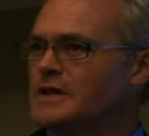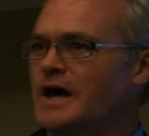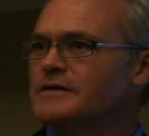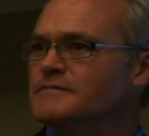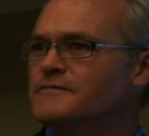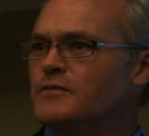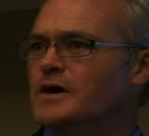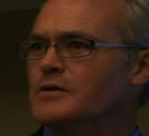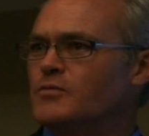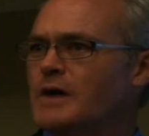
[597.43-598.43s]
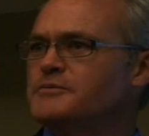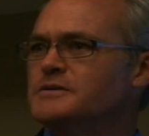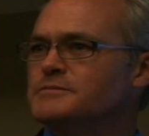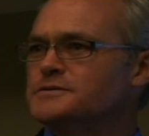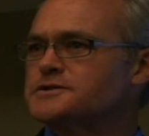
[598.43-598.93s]
a lot of uh,
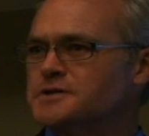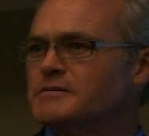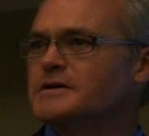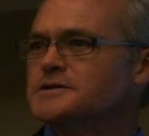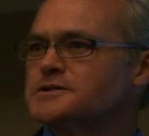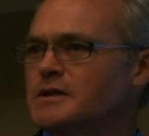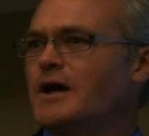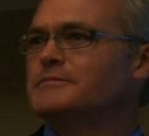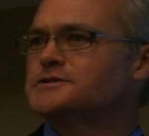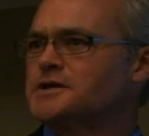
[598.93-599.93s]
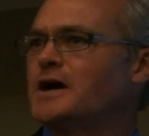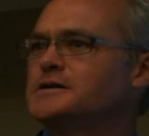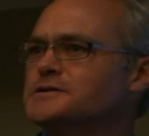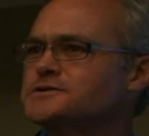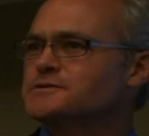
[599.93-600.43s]
reputable, serious climate
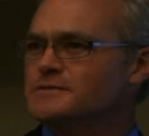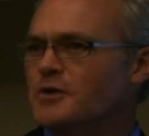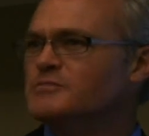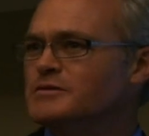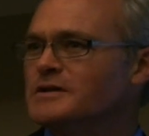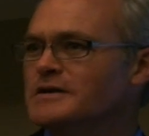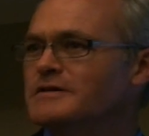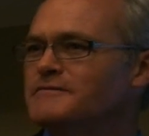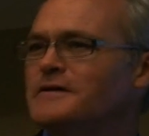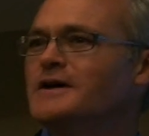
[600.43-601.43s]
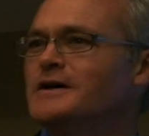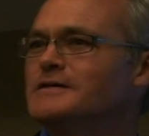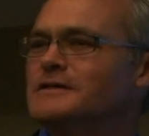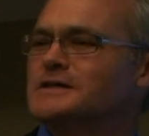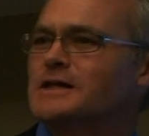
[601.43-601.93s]
scientists who don't believe
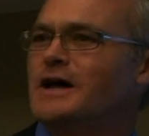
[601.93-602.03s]
that